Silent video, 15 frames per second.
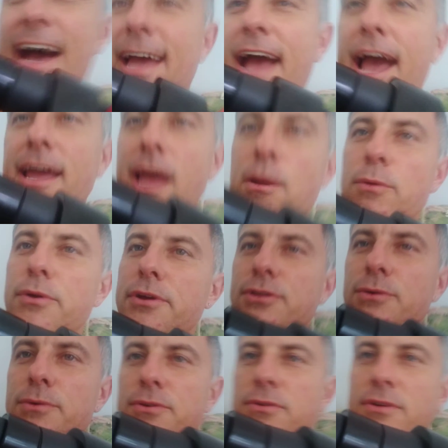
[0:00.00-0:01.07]
I really
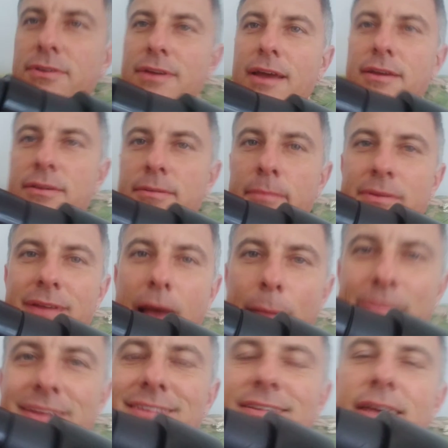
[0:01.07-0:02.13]
do use it because
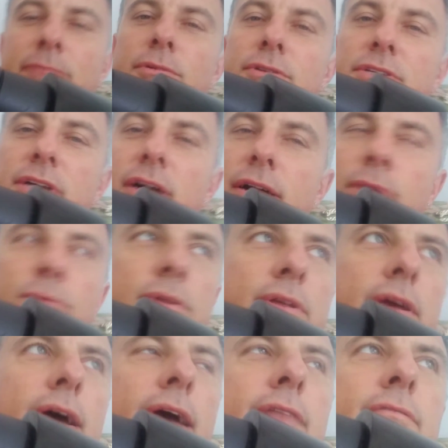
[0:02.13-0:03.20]
I'm disabled, y'all.
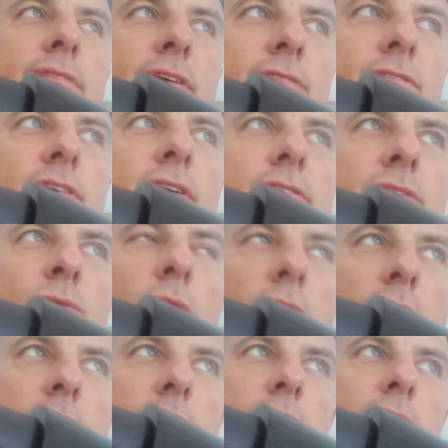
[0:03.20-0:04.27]
I have difficulty
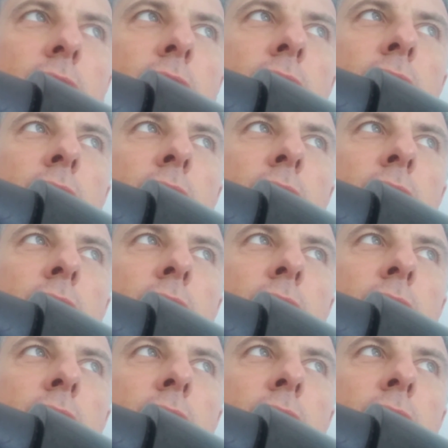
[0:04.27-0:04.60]
walking.